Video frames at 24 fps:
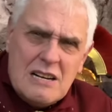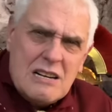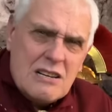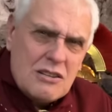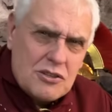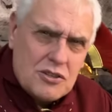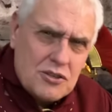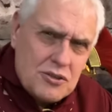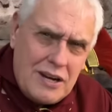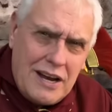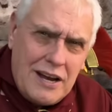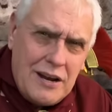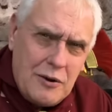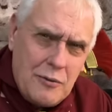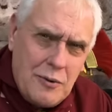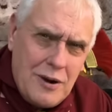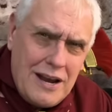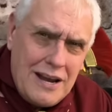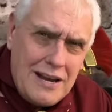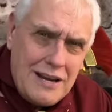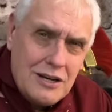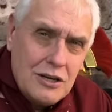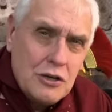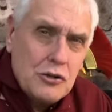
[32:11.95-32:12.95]
Straight
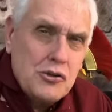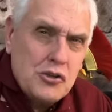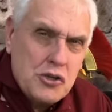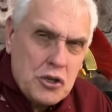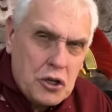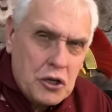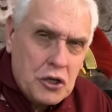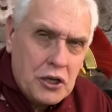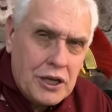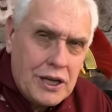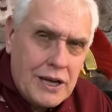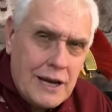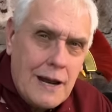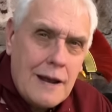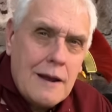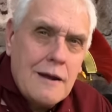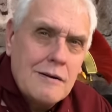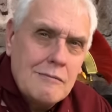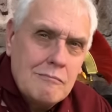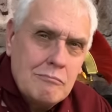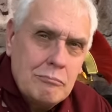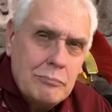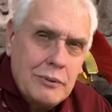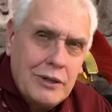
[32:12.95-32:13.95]
away, tourniquet.
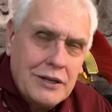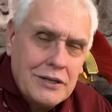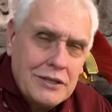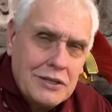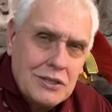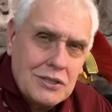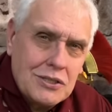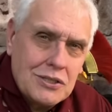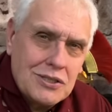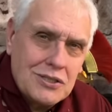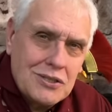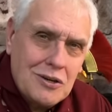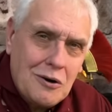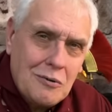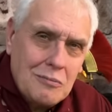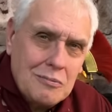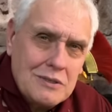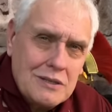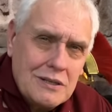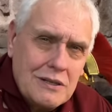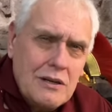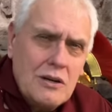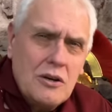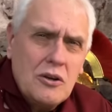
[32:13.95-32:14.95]
Blood is
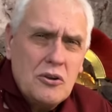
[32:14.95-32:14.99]
stopped.